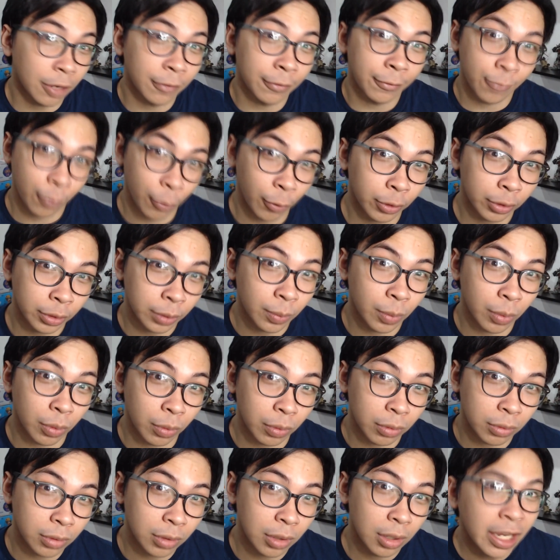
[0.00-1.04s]

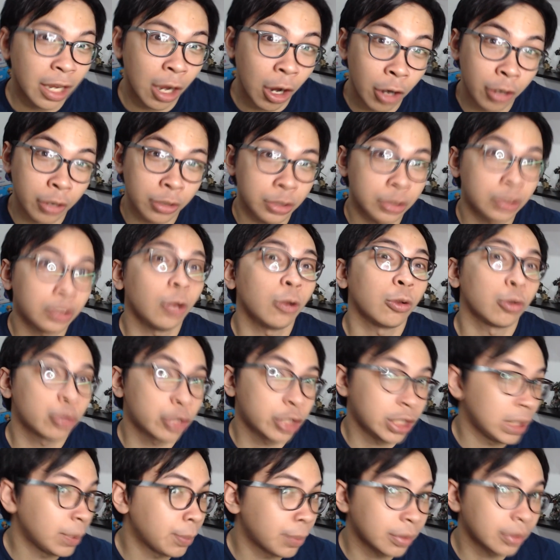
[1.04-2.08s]
affordable. They are still
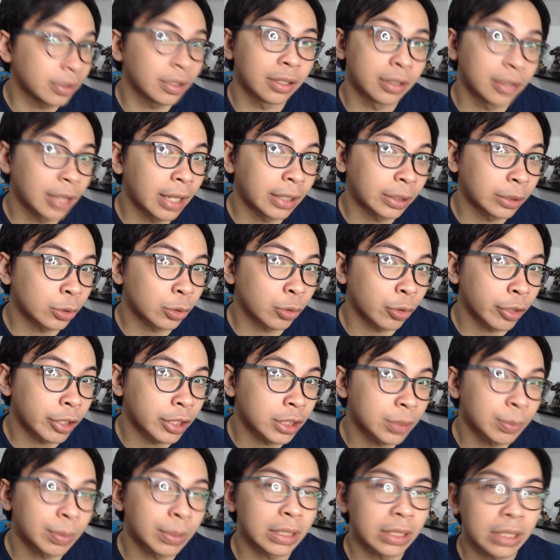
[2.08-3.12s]
cheaper than
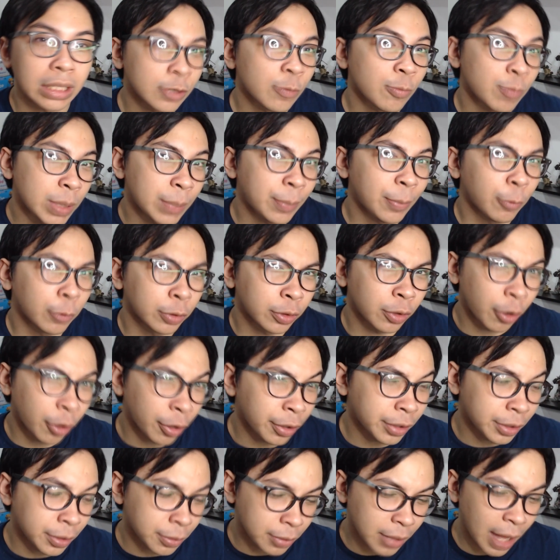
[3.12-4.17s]
Nendoroids, but some people would
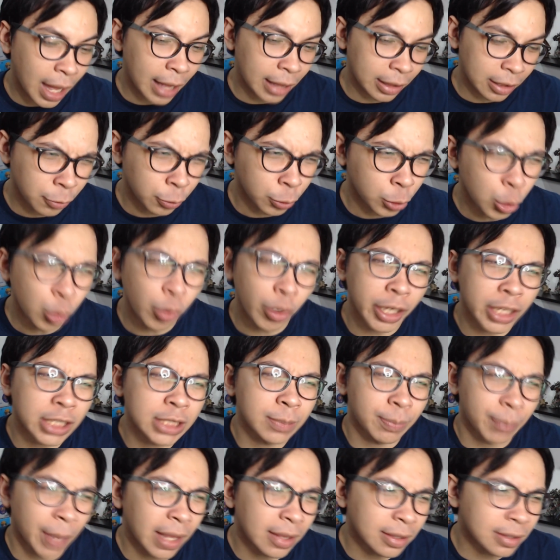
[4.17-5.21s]
argue that they're too
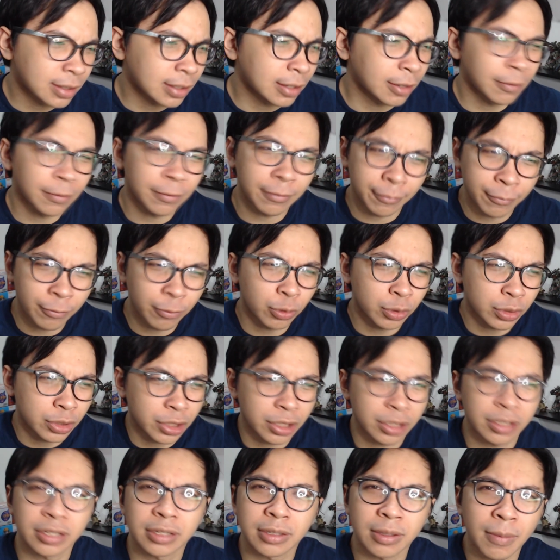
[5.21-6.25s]
expensive for
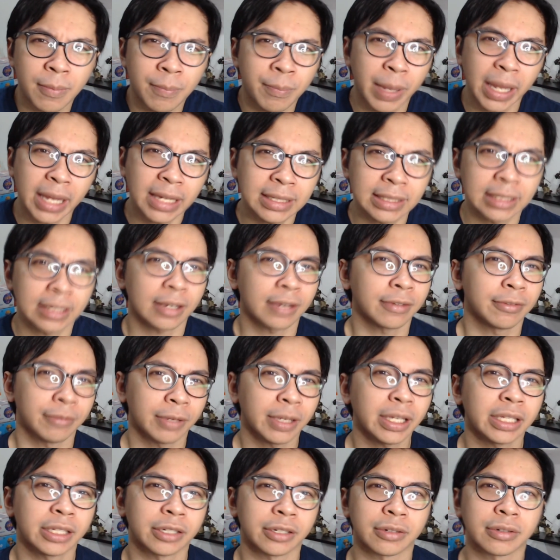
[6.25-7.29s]
just basic
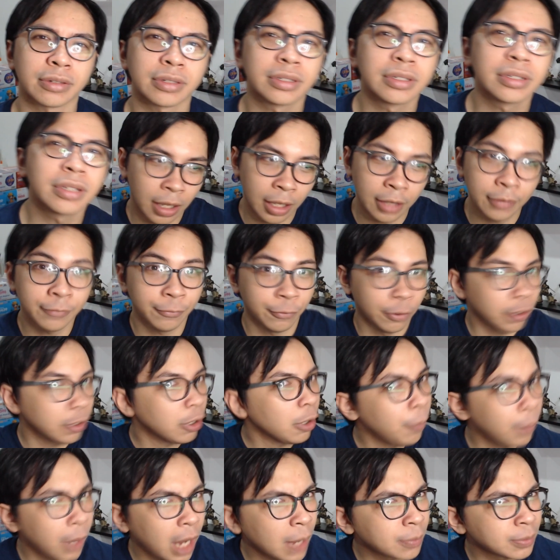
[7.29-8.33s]
figures. And
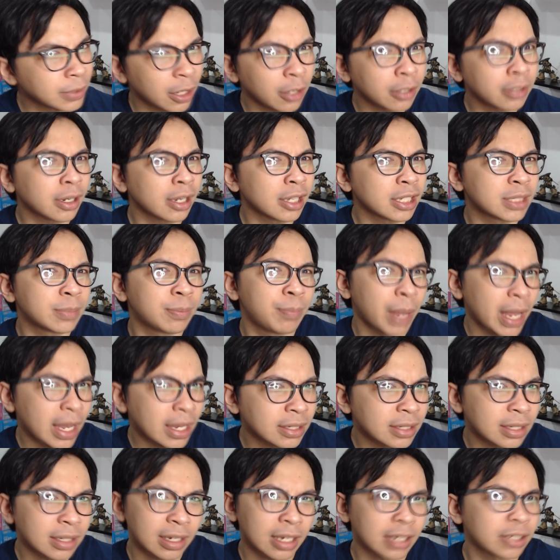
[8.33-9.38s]
Funko Pops are as
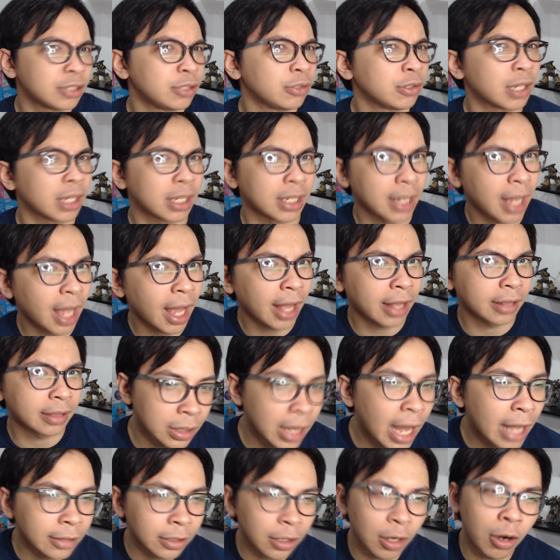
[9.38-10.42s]
basic as you can get.
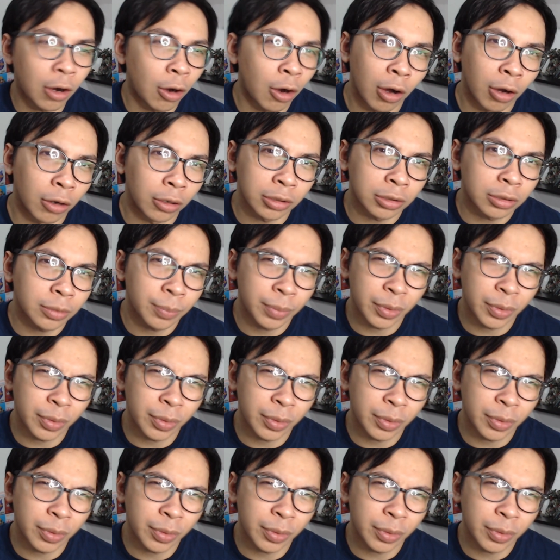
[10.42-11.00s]
Not all,